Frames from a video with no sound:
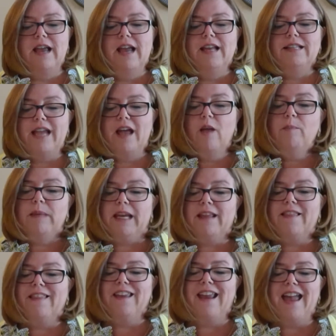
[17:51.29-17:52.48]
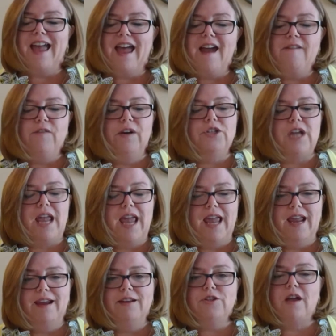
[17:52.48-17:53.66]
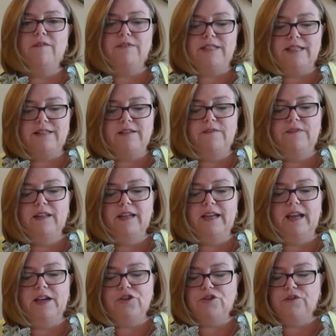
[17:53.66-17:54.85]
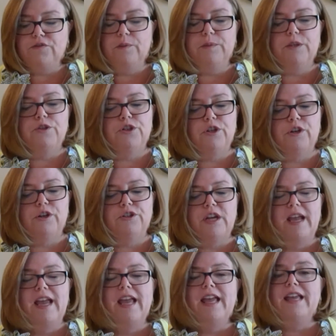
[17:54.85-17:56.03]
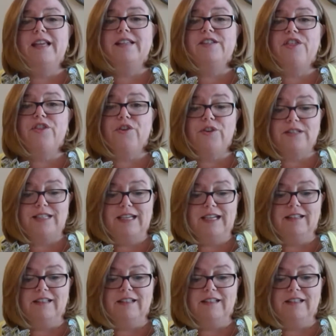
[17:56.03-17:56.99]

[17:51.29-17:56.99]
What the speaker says: tell me that the average age of disaffiliation from the church is 13